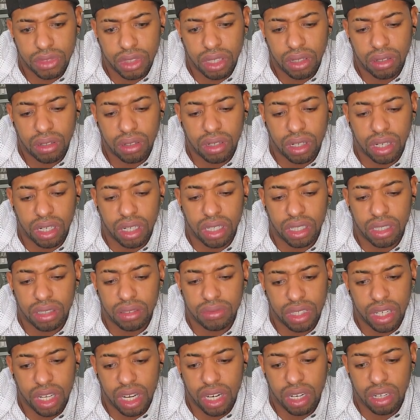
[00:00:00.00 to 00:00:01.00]
Oh,
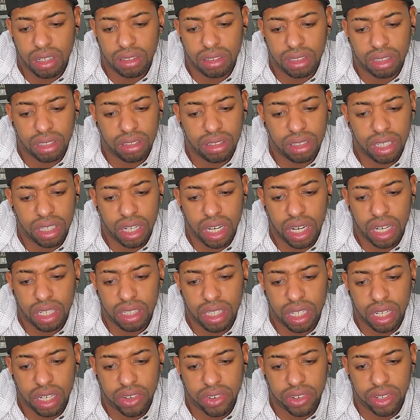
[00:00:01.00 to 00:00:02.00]
girl, I don't think you can get
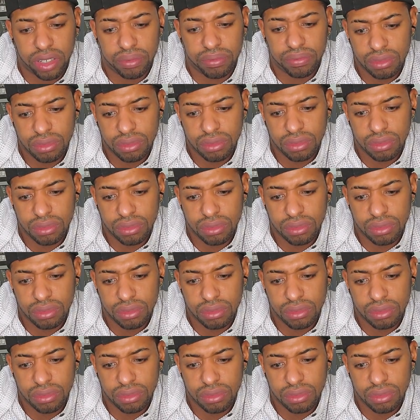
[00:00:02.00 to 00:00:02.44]
out that grip.